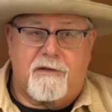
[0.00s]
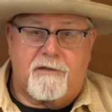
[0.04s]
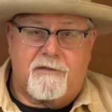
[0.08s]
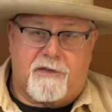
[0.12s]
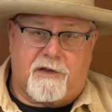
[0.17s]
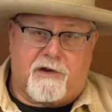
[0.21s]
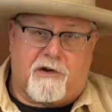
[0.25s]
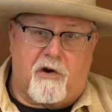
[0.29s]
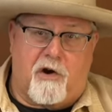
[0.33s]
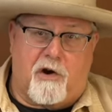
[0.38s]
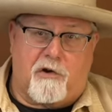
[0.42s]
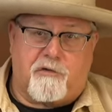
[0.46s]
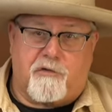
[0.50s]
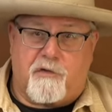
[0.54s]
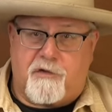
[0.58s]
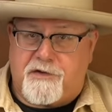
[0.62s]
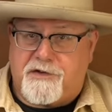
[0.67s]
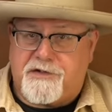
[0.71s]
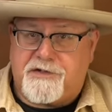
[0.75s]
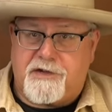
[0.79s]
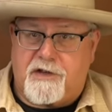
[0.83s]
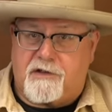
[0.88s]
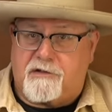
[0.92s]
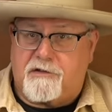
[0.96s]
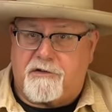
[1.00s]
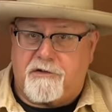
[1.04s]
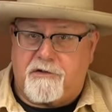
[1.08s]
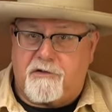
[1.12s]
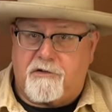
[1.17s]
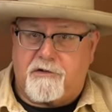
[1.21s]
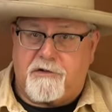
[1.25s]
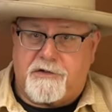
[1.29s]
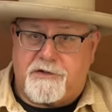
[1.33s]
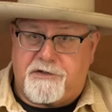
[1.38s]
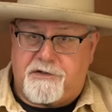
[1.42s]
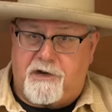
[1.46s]
the cartridge
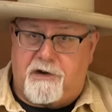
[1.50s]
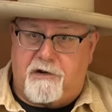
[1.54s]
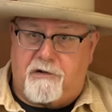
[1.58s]
cylinders, you